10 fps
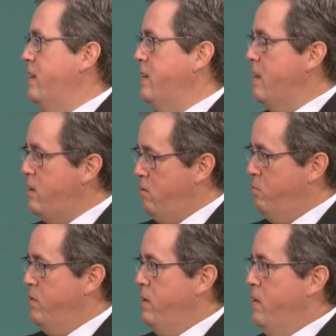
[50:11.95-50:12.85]
can
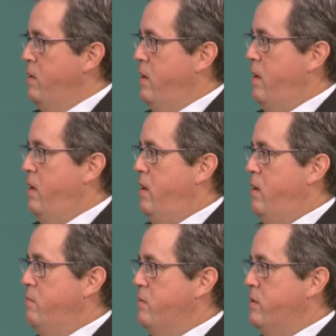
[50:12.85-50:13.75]
help
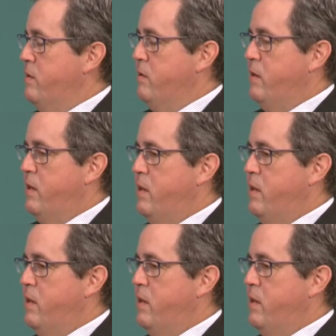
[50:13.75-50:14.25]
to